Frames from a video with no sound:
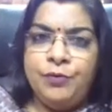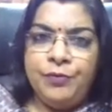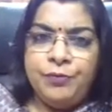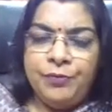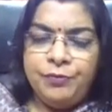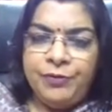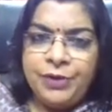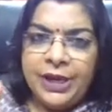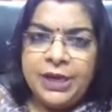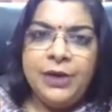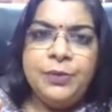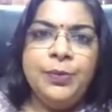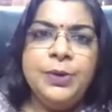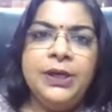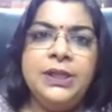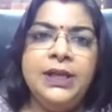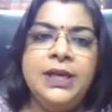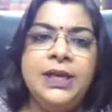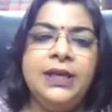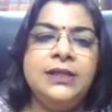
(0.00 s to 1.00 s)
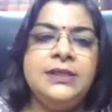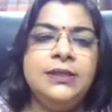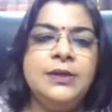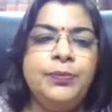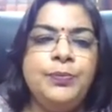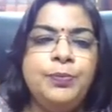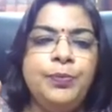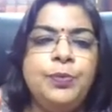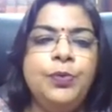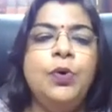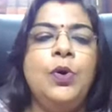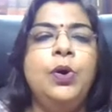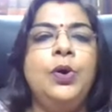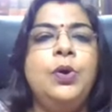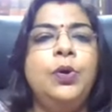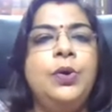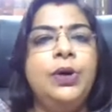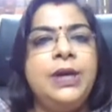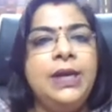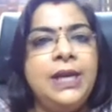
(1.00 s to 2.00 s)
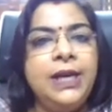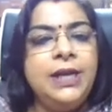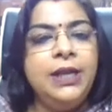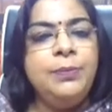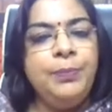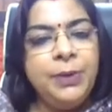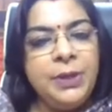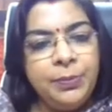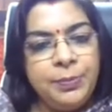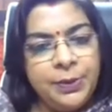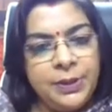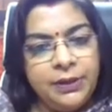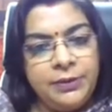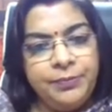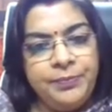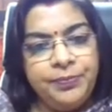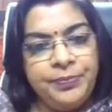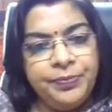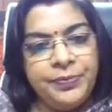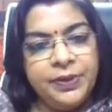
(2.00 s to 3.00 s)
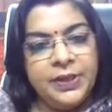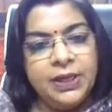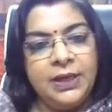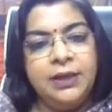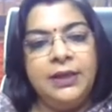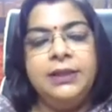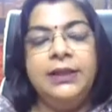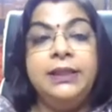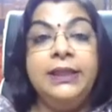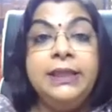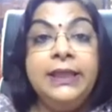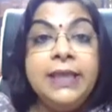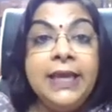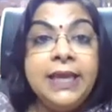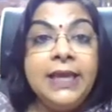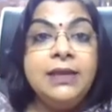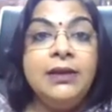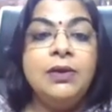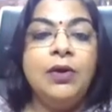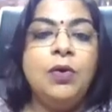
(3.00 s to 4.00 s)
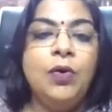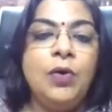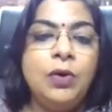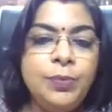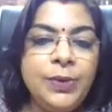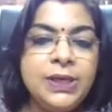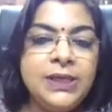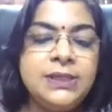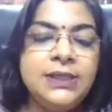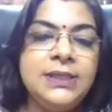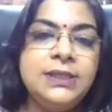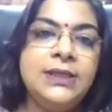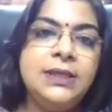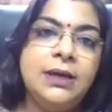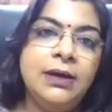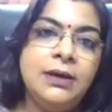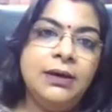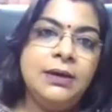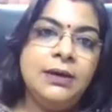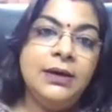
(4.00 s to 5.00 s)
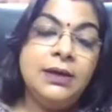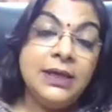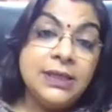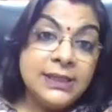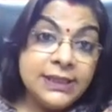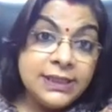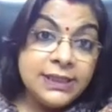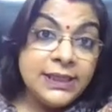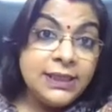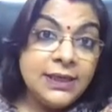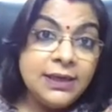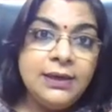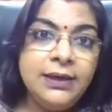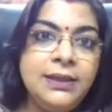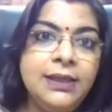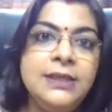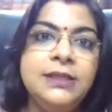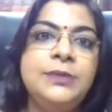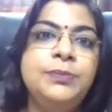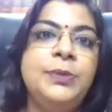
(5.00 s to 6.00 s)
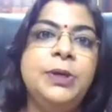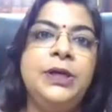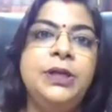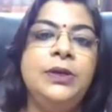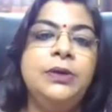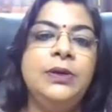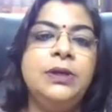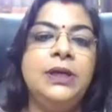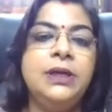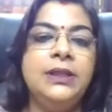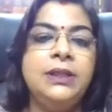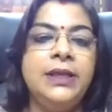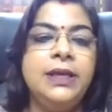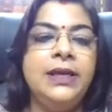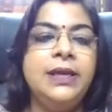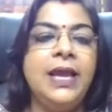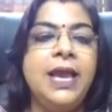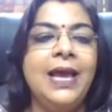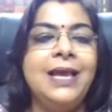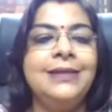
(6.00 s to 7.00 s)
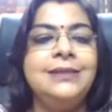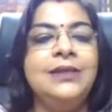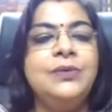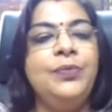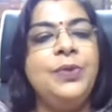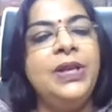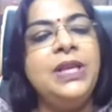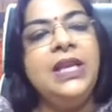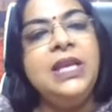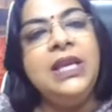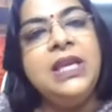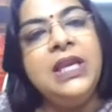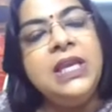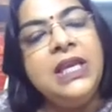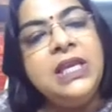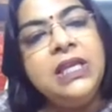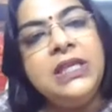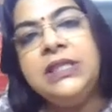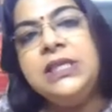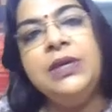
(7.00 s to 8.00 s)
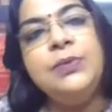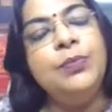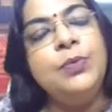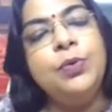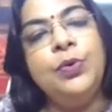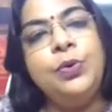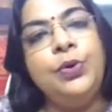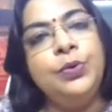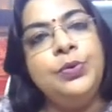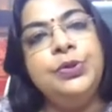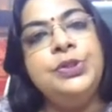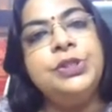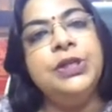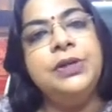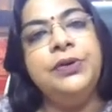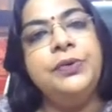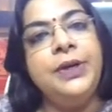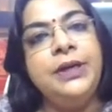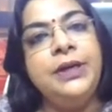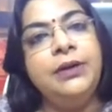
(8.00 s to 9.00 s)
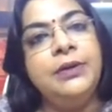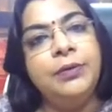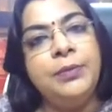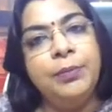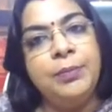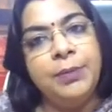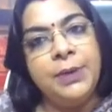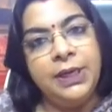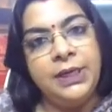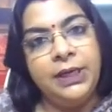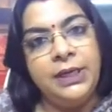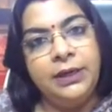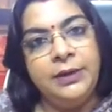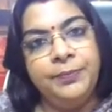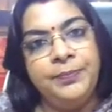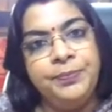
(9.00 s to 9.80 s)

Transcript: whenever there is a poor or needy people they always uh, considered this particular thing as a very easy mode to generate money